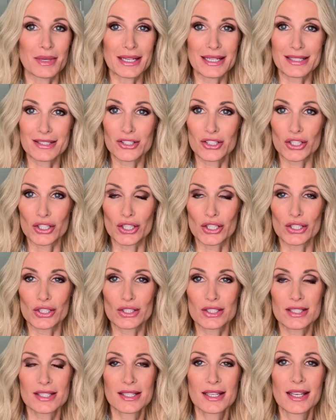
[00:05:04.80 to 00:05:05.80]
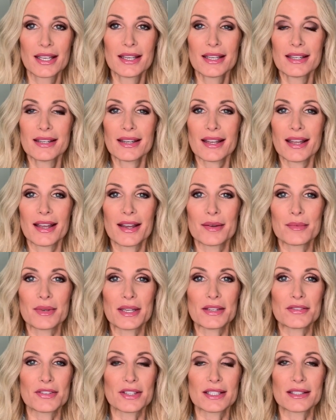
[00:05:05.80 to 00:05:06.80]
midi skirts, um,
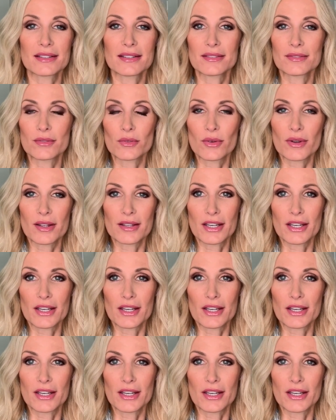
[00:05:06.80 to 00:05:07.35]
even,